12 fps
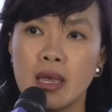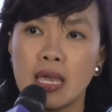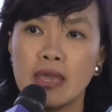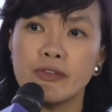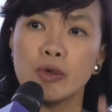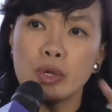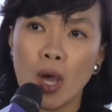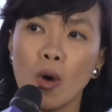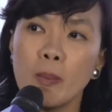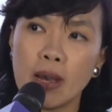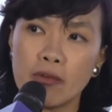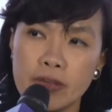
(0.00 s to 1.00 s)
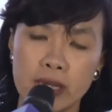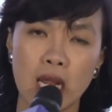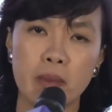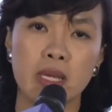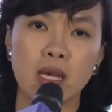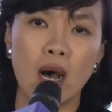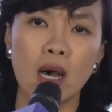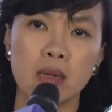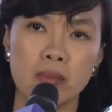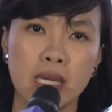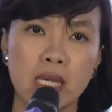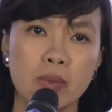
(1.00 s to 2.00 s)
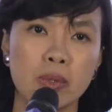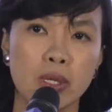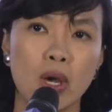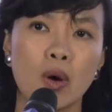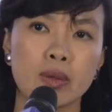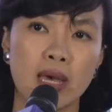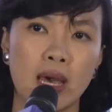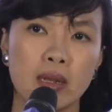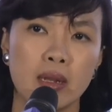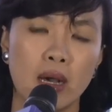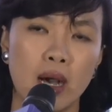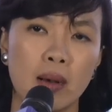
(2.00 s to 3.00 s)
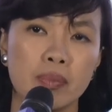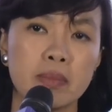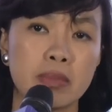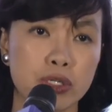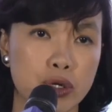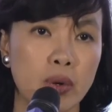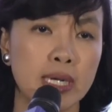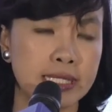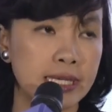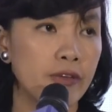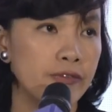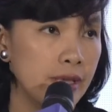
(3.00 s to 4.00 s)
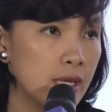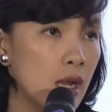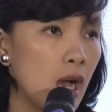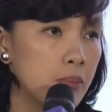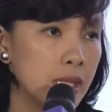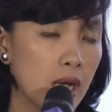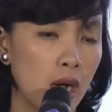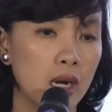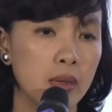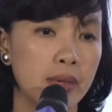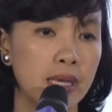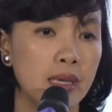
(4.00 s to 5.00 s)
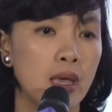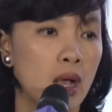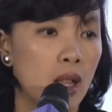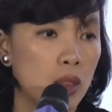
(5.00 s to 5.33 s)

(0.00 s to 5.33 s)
if you know about Vietnam economy, you would know that the majority of Vietnam economy,